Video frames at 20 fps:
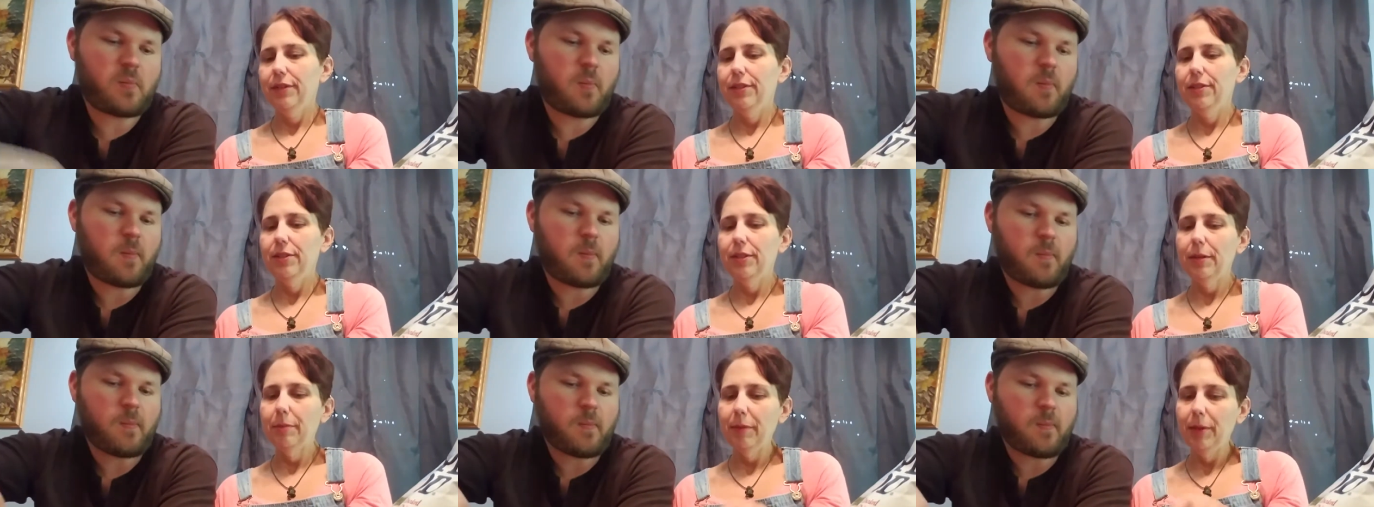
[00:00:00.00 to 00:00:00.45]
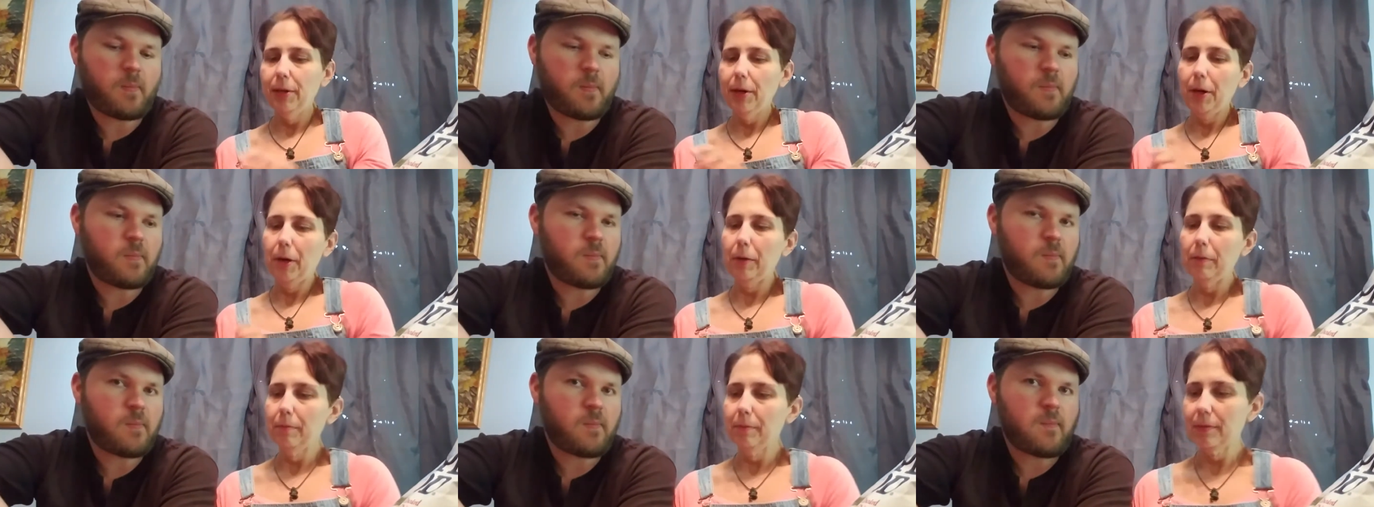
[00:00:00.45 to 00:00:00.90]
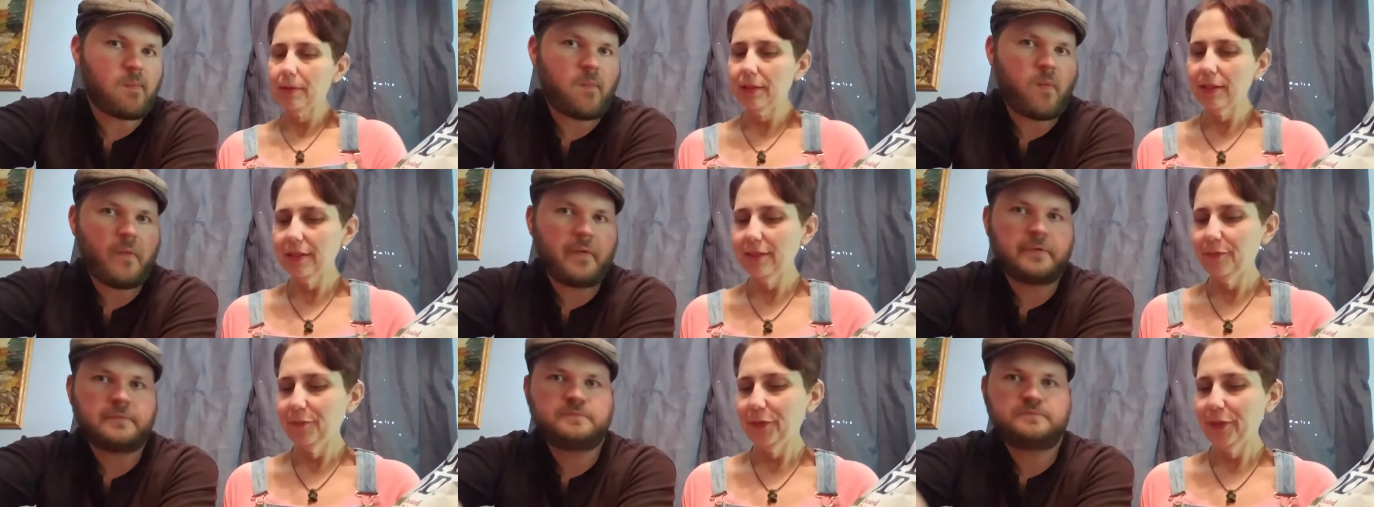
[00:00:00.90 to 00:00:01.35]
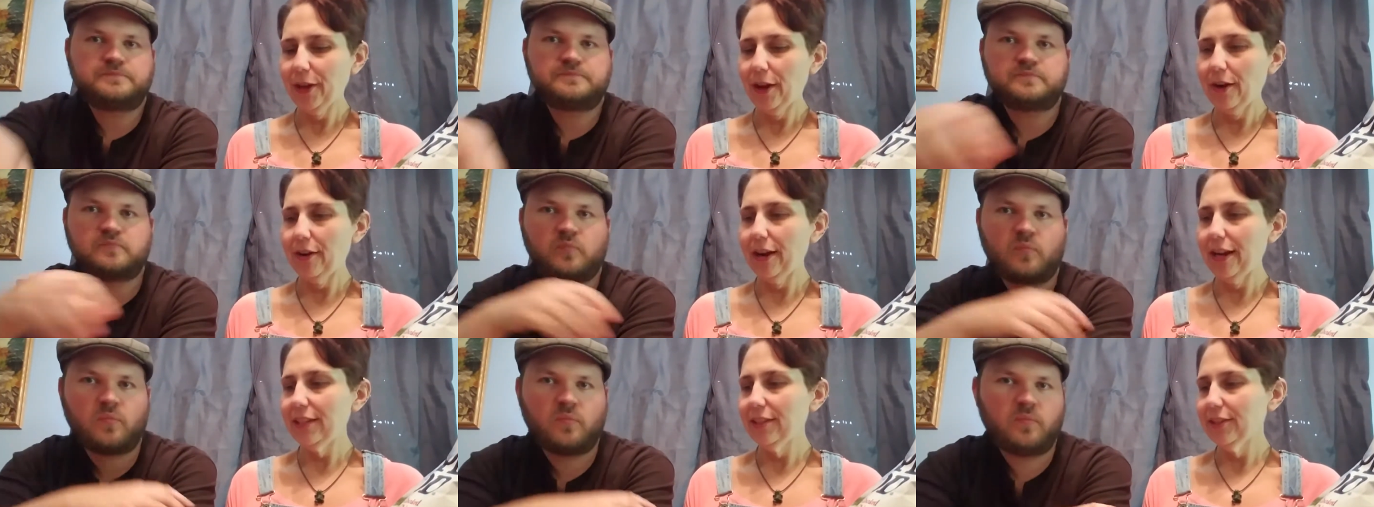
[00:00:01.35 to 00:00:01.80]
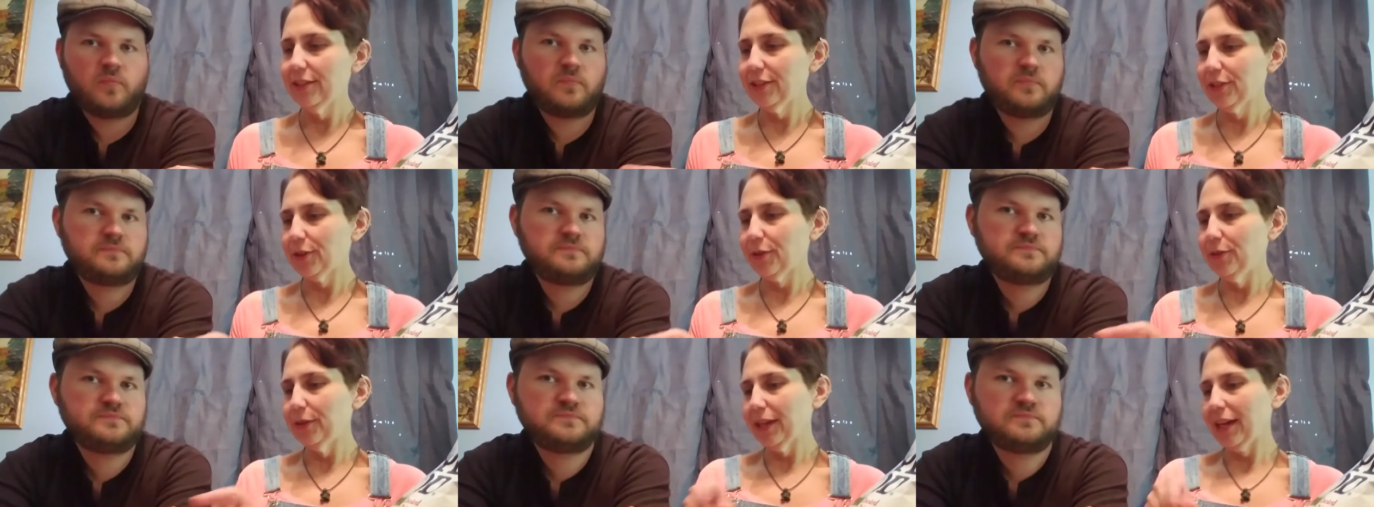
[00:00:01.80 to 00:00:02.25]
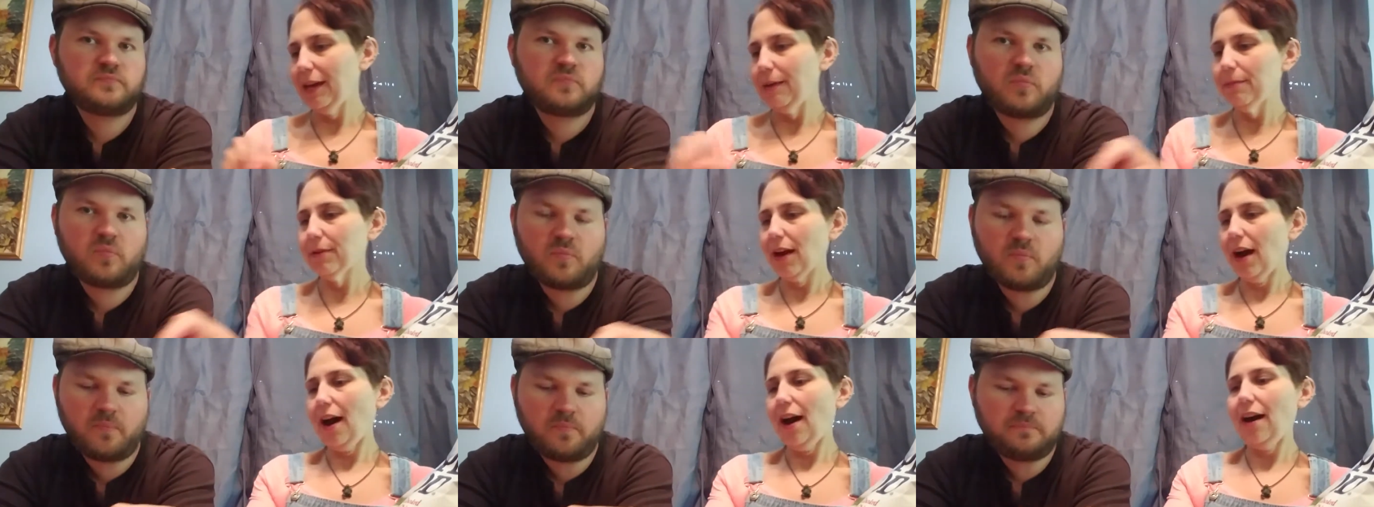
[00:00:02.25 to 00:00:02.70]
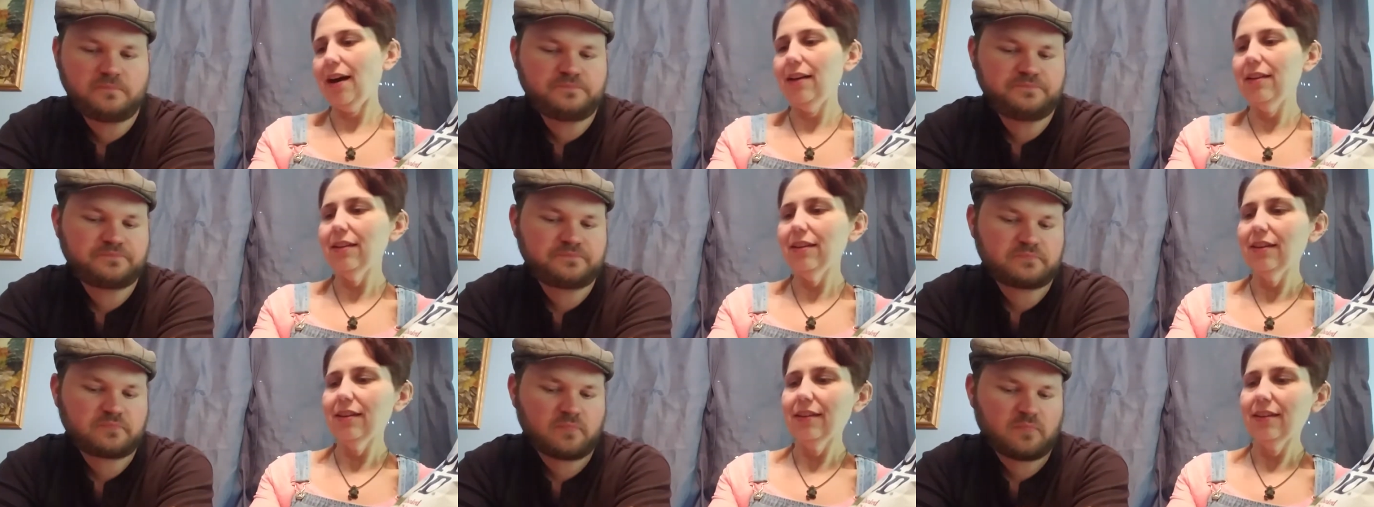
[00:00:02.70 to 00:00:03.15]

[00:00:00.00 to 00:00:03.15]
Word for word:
Speaker 1: Nubby arms. All right, so let's go with Cape Cod.